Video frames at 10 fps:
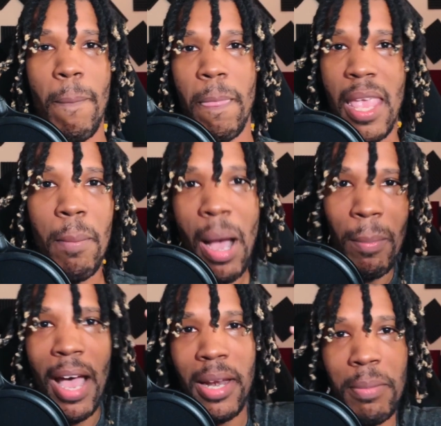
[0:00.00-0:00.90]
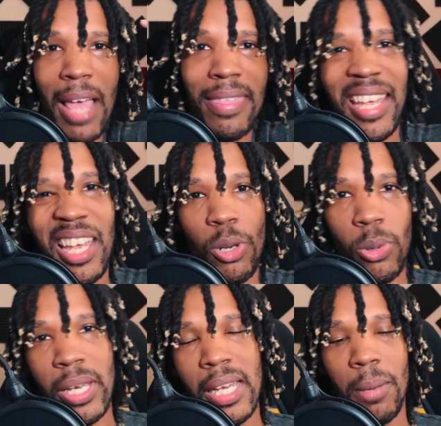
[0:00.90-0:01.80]
in my mind, I'm not thinking
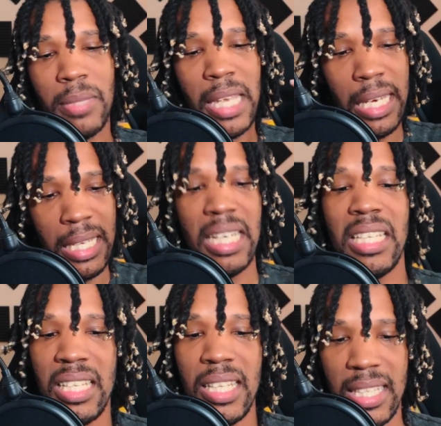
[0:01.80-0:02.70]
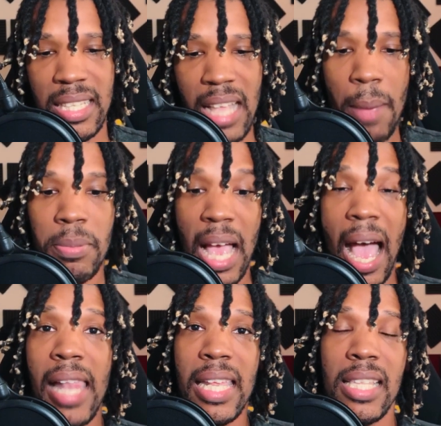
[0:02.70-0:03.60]
greed. I'm thinking this is the steps
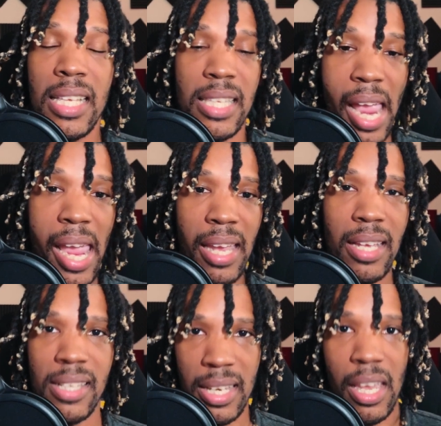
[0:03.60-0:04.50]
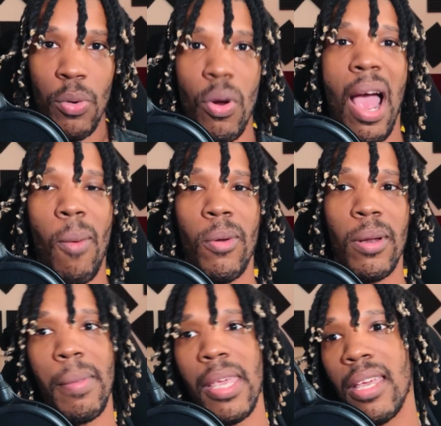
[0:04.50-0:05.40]
I need to take to get where I want
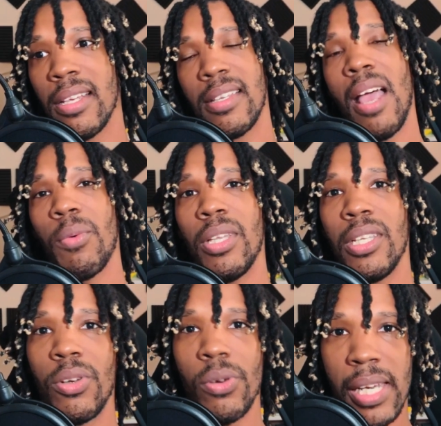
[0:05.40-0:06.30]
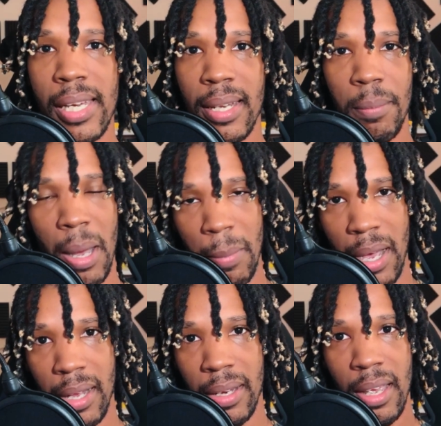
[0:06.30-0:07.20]
to be. It's not really greed in my
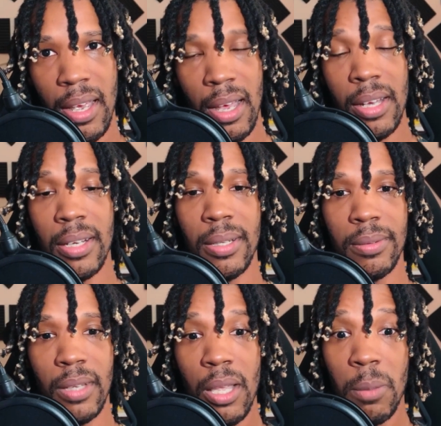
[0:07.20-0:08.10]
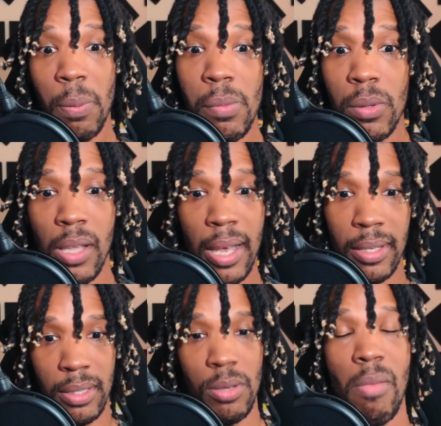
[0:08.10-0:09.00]
mind. Other people, like,
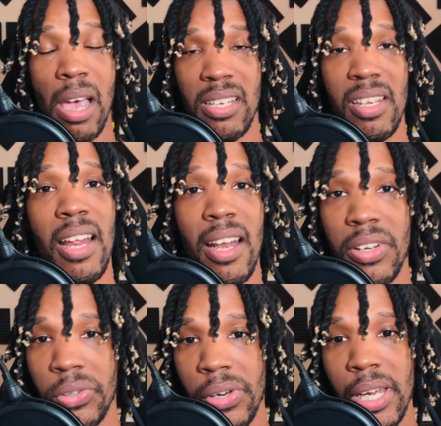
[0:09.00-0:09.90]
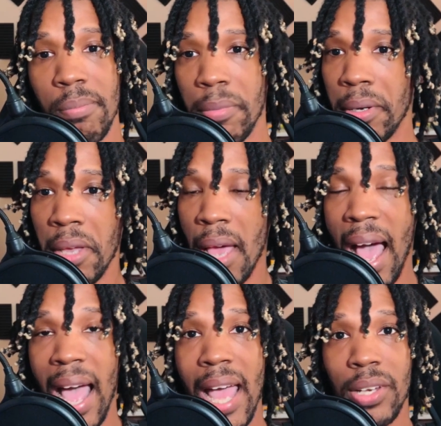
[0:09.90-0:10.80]
you might see that as greed, but
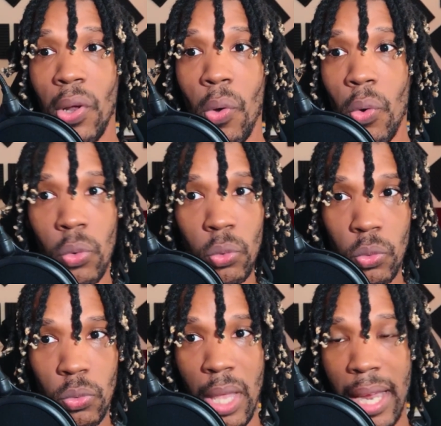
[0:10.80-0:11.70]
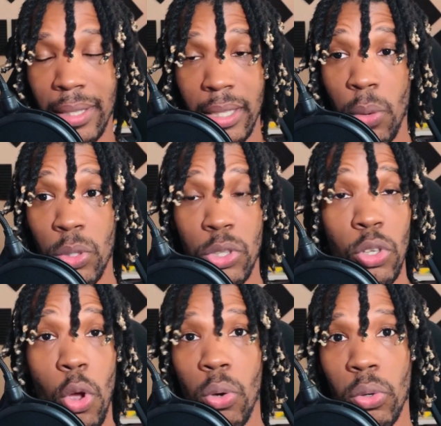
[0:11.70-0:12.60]
I had no, like, there was
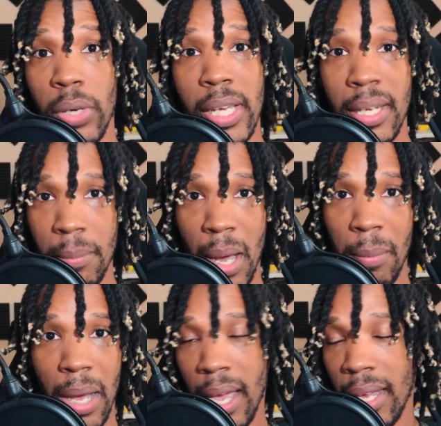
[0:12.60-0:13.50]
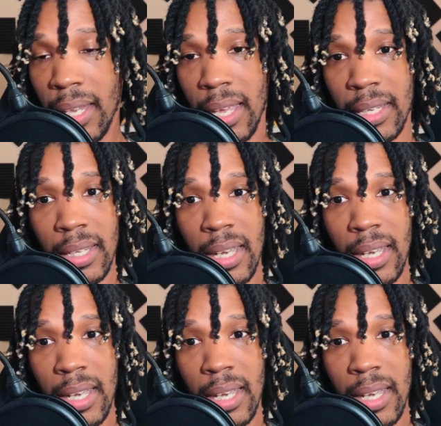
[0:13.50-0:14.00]
no greed in my mind. Like,